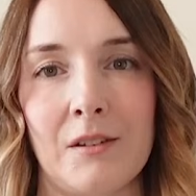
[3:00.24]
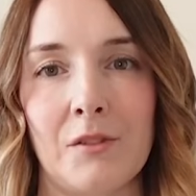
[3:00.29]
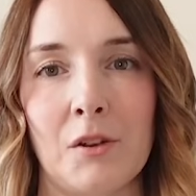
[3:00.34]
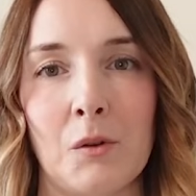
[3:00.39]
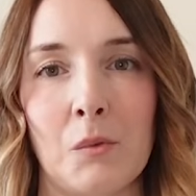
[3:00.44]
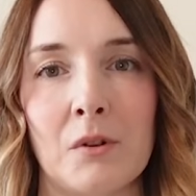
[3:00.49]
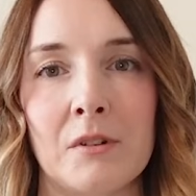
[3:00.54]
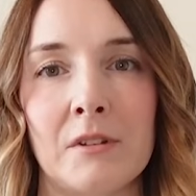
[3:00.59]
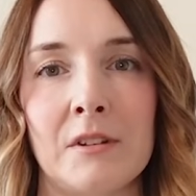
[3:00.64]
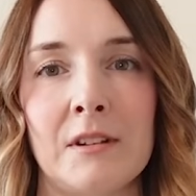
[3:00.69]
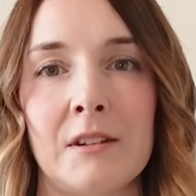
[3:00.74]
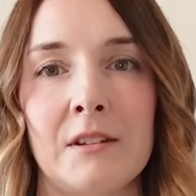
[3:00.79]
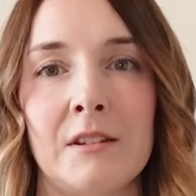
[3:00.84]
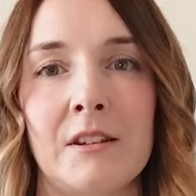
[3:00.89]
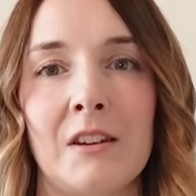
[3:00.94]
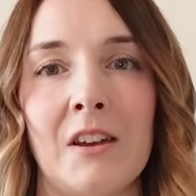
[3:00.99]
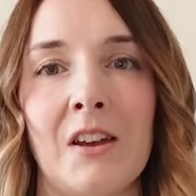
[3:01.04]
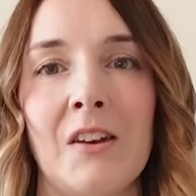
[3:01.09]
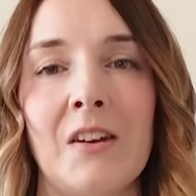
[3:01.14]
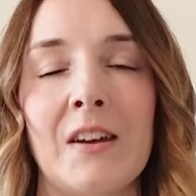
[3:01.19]
if you wanted
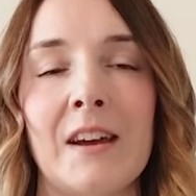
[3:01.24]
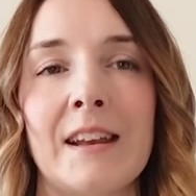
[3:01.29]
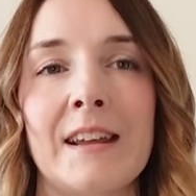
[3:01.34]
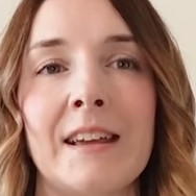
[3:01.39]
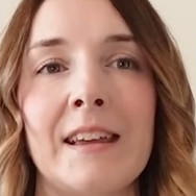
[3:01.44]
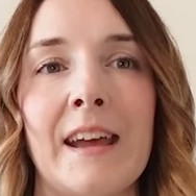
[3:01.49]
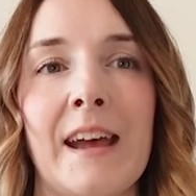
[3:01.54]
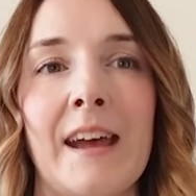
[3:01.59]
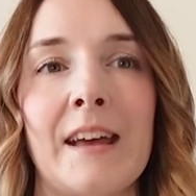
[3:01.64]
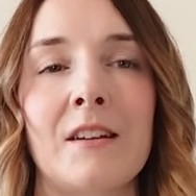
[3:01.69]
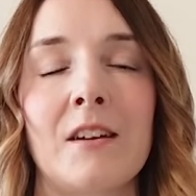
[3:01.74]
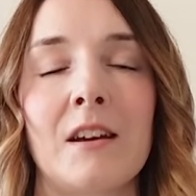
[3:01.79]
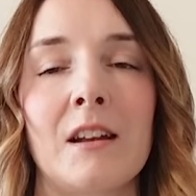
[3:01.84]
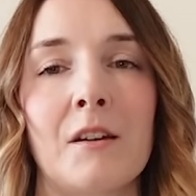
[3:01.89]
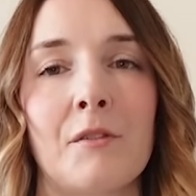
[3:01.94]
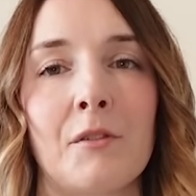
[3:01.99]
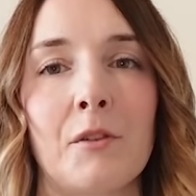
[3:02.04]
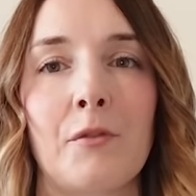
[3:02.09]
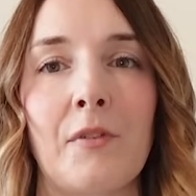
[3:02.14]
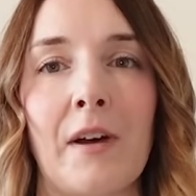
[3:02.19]
to. And again, I
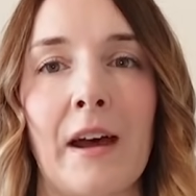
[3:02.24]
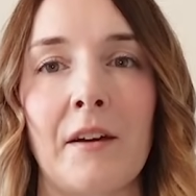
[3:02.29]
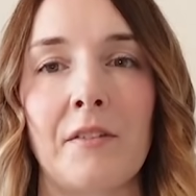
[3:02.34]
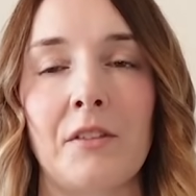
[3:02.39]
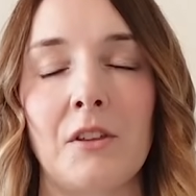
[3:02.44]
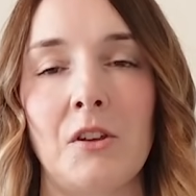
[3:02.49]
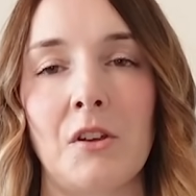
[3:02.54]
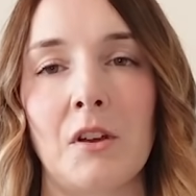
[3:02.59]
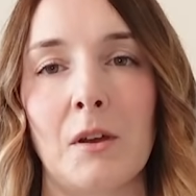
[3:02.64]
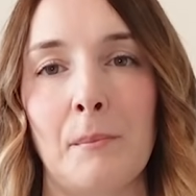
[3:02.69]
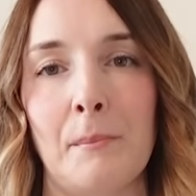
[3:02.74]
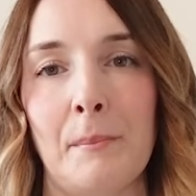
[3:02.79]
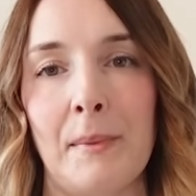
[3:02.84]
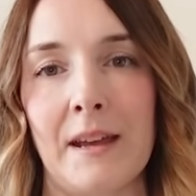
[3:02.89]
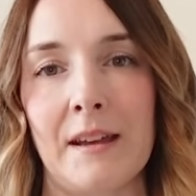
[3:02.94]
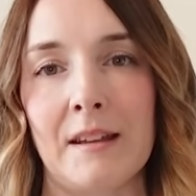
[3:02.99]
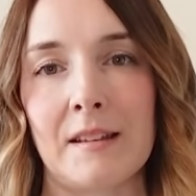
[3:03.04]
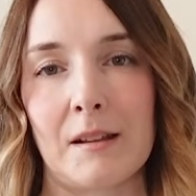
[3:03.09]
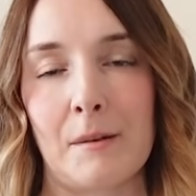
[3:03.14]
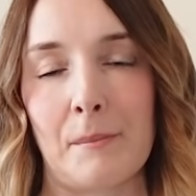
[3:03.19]
love the fact that you can
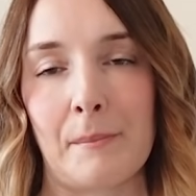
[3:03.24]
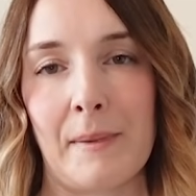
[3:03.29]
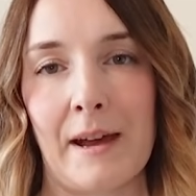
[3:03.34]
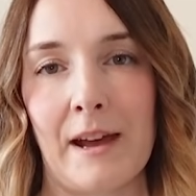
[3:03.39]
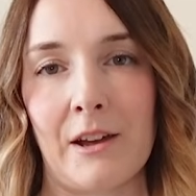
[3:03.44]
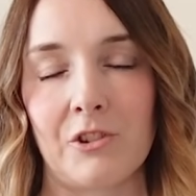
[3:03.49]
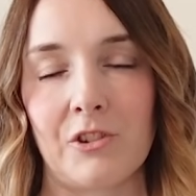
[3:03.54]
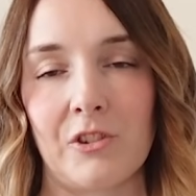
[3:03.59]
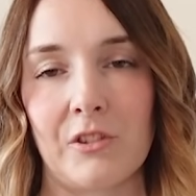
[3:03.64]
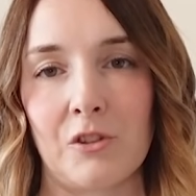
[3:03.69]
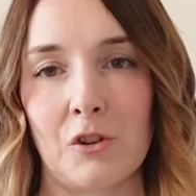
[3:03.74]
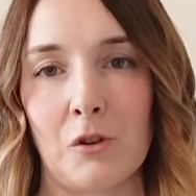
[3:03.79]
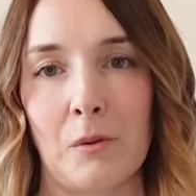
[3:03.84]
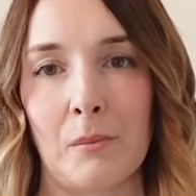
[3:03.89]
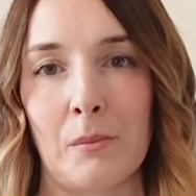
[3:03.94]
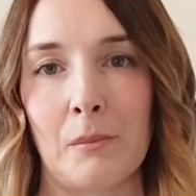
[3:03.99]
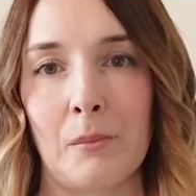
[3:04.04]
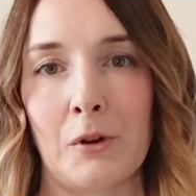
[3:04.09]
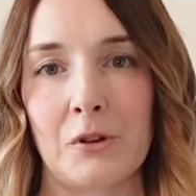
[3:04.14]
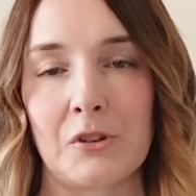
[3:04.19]
mix and match the top
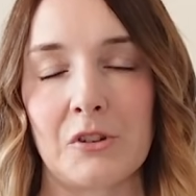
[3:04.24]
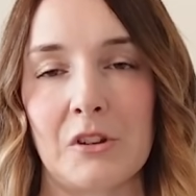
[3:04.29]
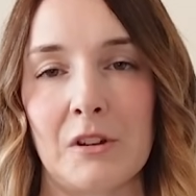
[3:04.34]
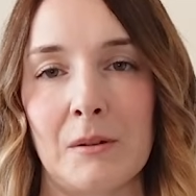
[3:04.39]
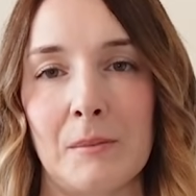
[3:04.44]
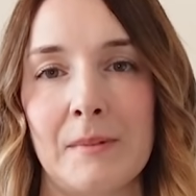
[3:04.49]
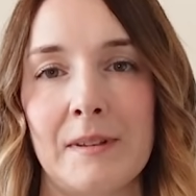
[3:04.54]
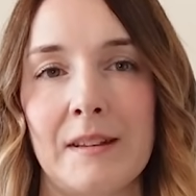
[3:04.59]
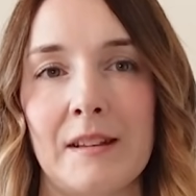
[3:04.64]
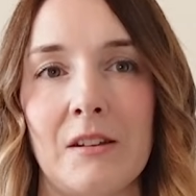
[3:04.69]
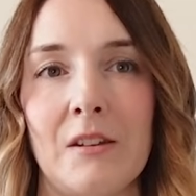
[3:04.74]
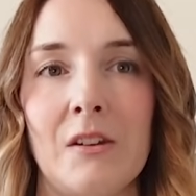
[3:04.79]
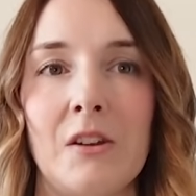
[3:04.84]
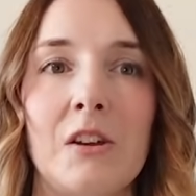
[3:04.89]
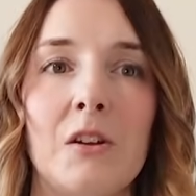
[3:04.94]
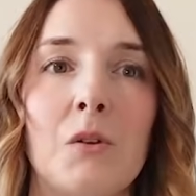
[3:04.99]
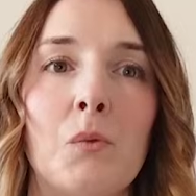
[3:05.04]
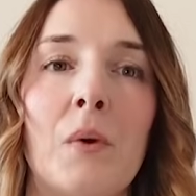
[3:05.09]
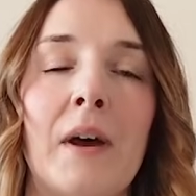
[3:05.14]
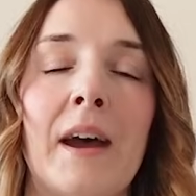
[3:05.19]
and bottom, so you
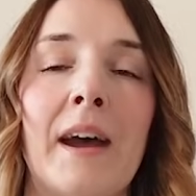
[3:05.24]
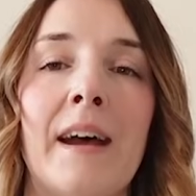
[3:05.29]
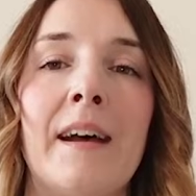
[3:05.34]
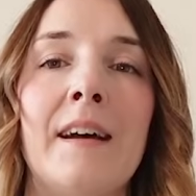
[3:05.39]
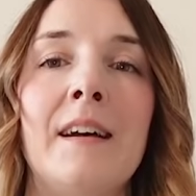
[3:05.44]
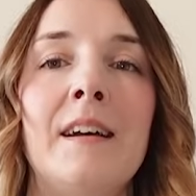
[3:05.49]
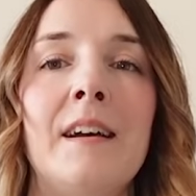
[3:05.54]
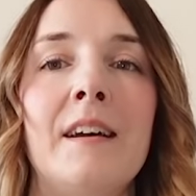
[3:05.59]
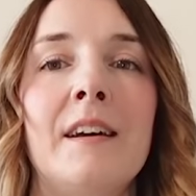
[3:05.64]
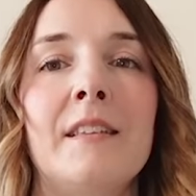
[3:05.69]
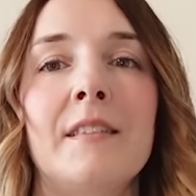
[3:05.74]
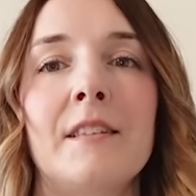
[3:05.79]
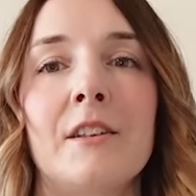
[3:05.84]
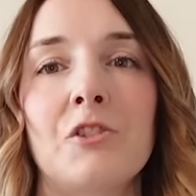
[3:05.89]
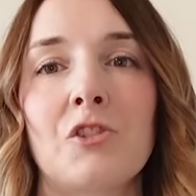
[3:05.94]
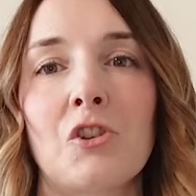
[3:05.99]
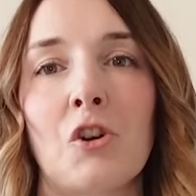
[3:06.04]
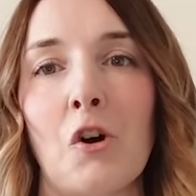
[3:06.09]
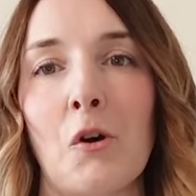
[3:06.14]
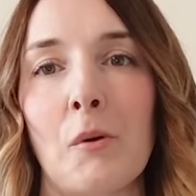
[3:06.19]
could wear the
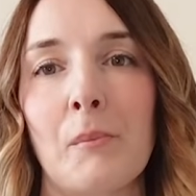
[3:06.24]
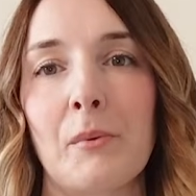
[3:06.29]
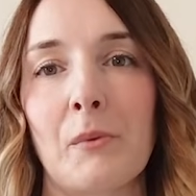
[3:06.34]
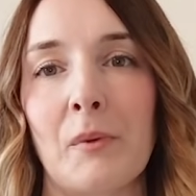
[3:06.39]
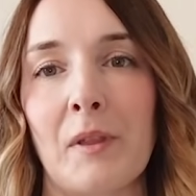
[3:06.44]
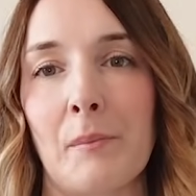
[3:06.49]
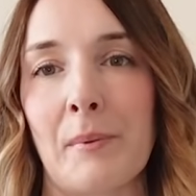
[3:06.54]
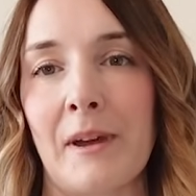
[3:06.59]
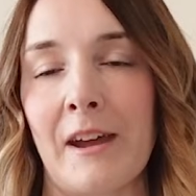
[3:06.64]
top with a